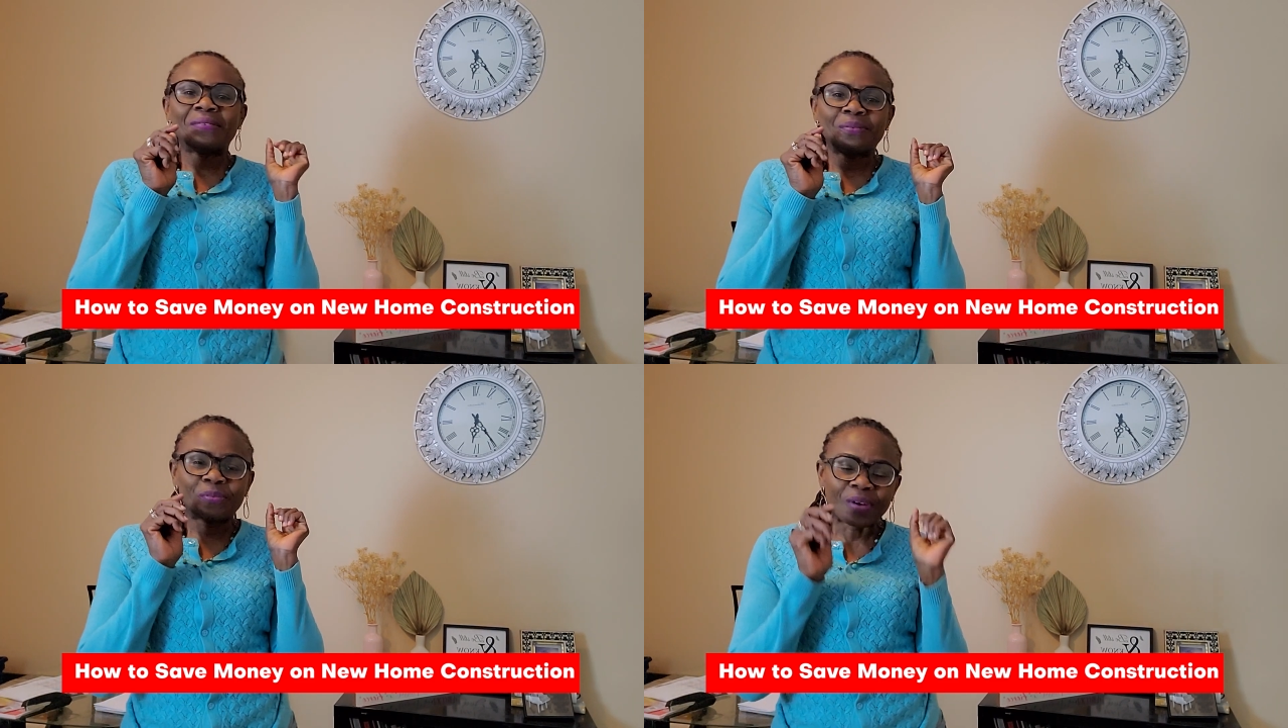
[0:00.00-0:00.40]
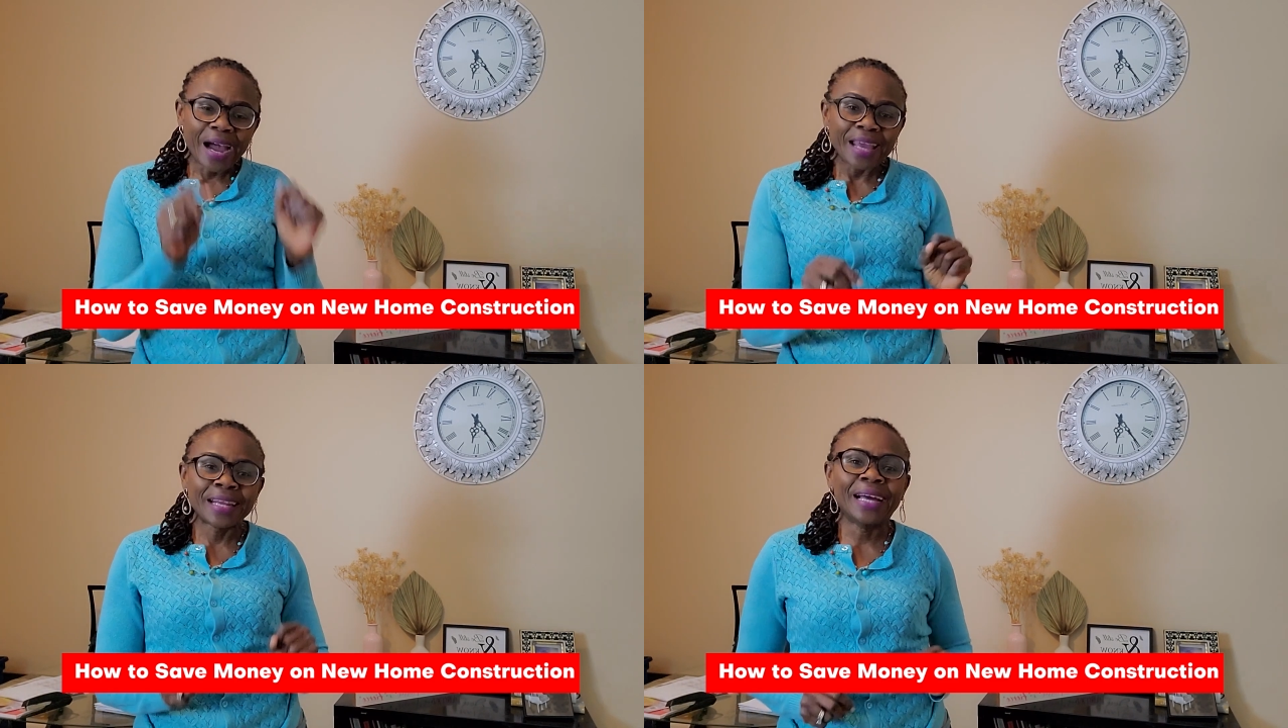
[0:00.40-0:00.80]

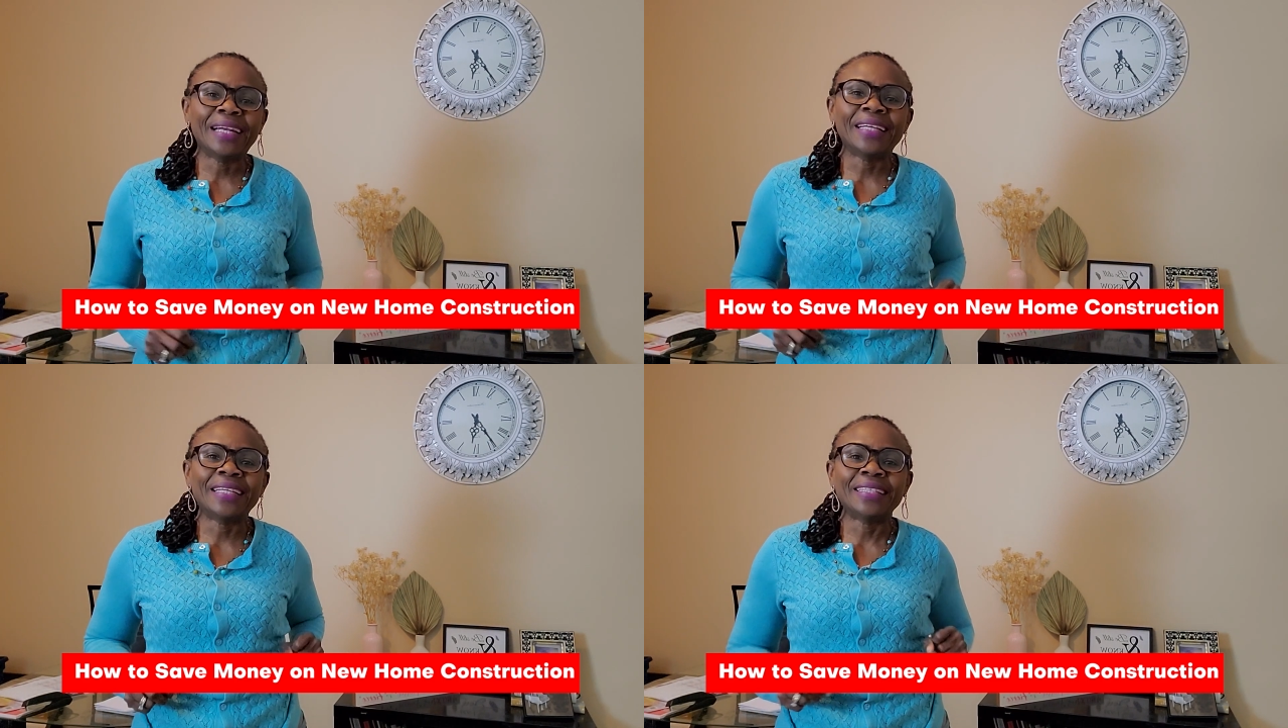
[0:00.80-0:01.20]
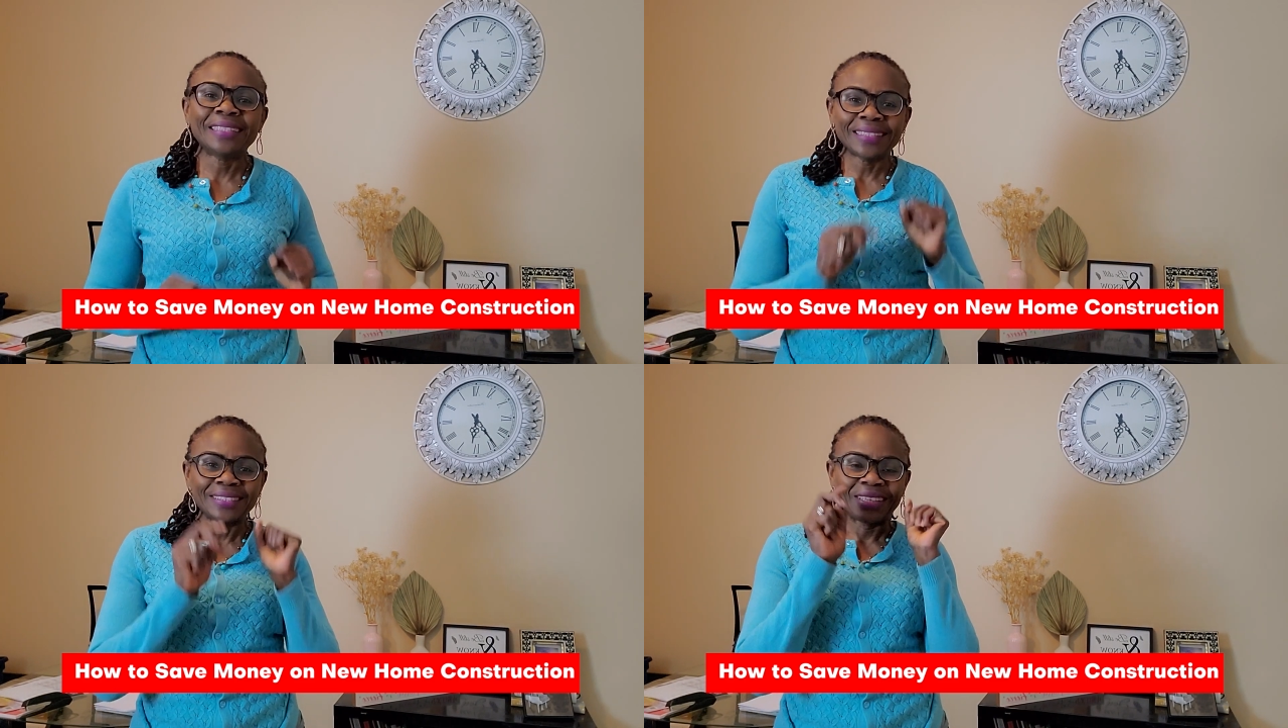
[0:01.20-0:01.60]
Finally,
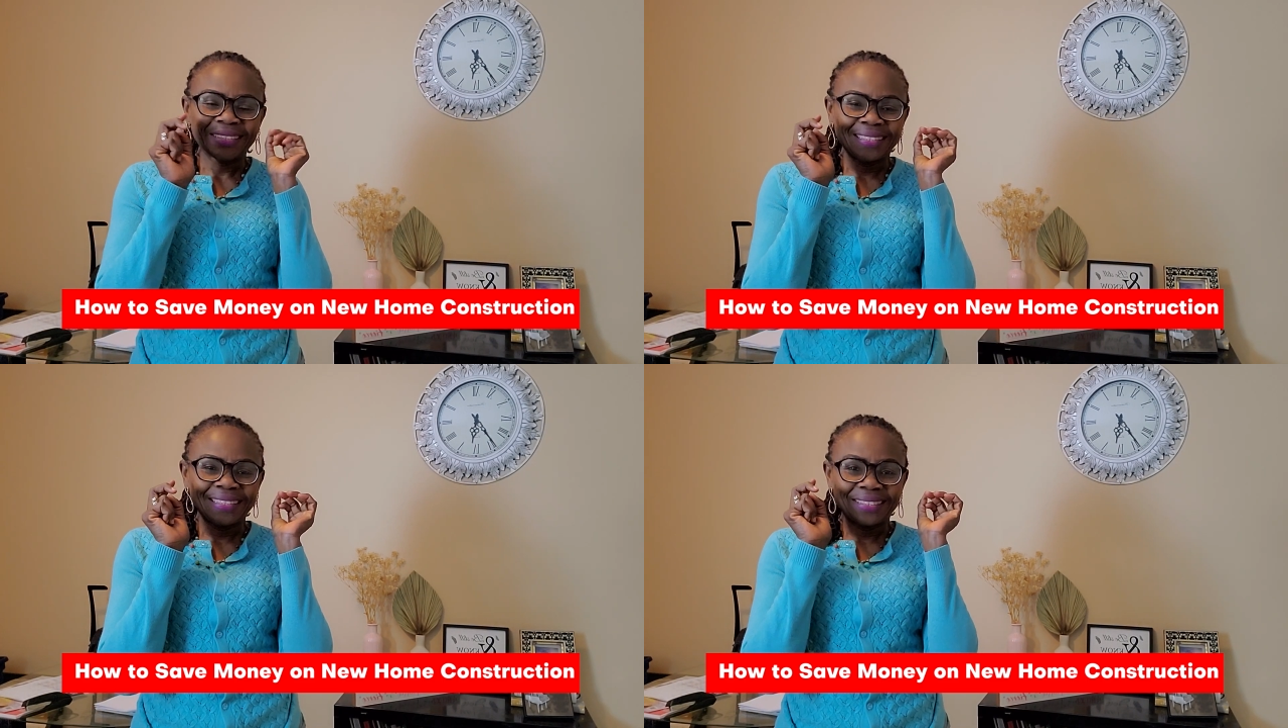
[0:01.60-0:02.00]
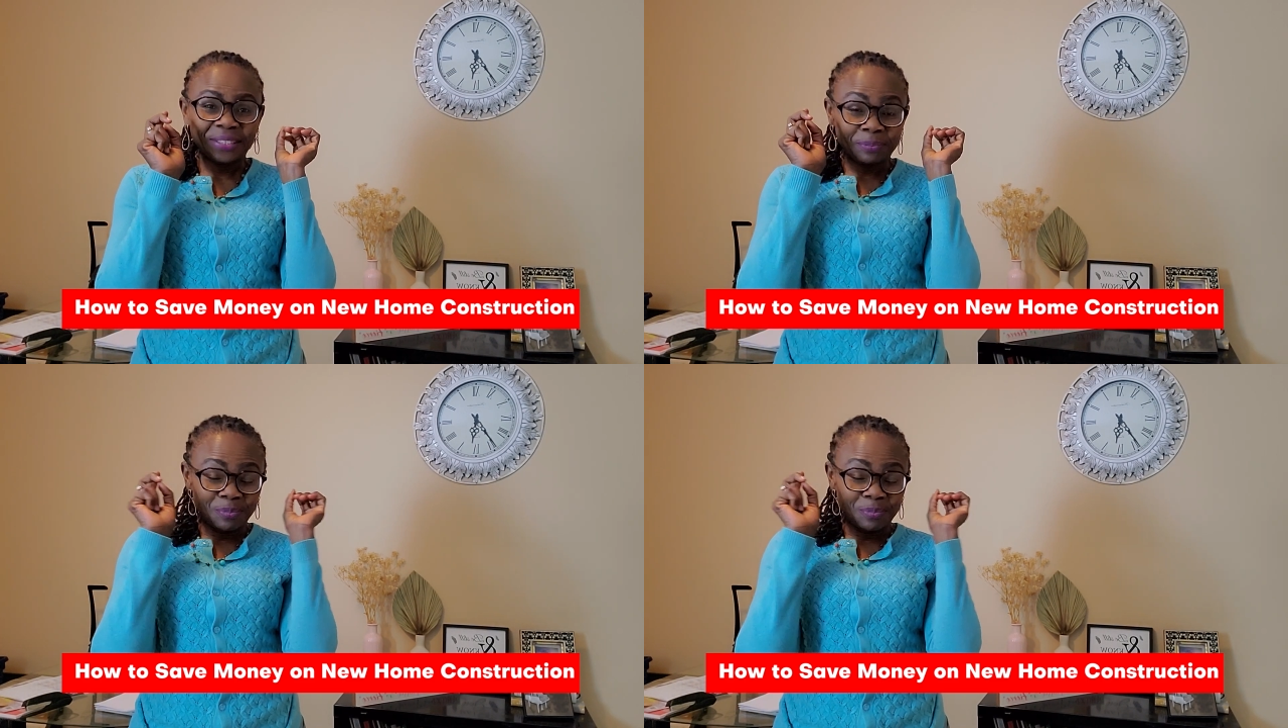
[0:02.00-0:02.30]
the